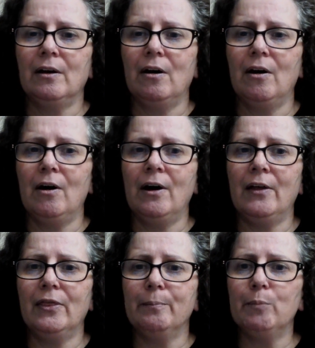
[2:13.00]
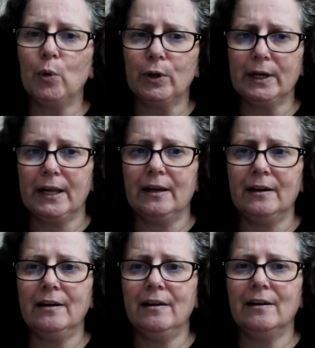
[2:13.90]
on the
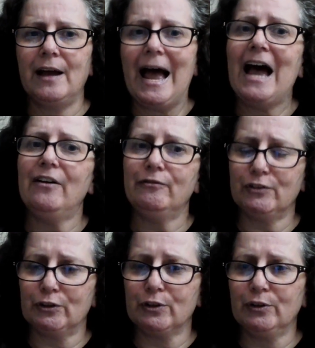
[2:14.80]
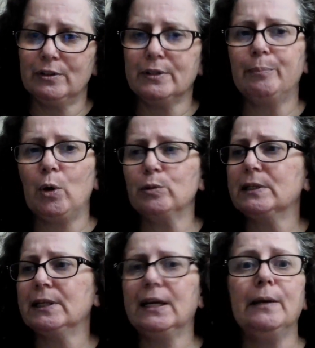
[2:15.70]
morning after
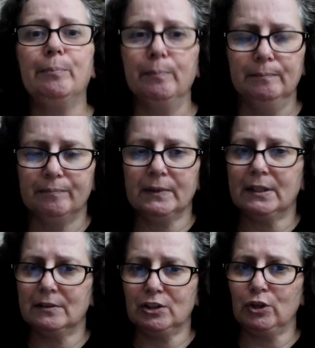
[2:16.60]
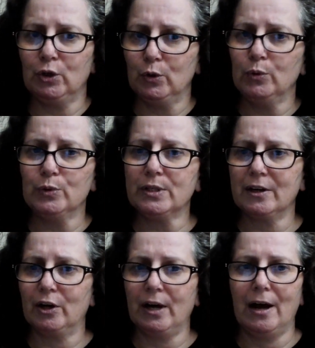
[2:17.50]
supposedly he, to use
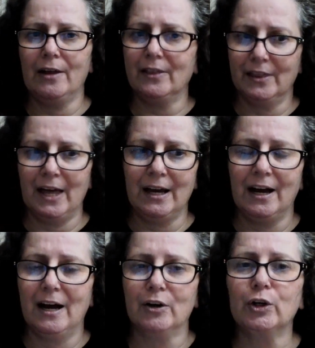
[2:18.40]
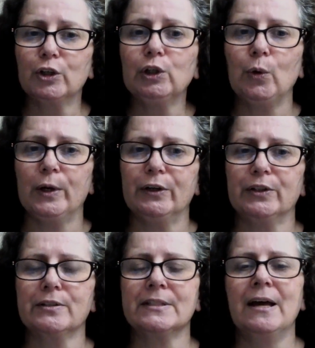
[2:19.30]
that, her
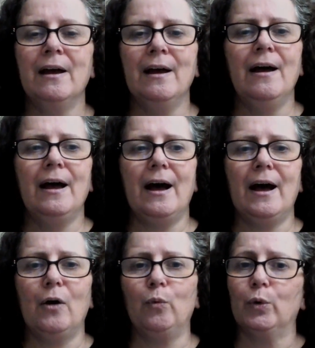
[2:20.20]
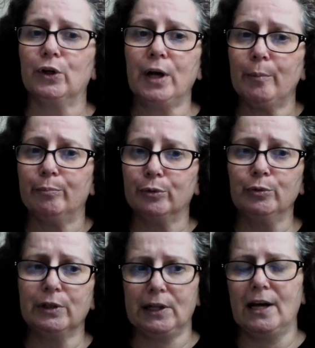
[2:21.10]
lawyer's word,
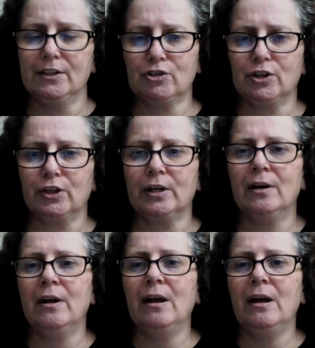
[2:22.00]
brutalized her.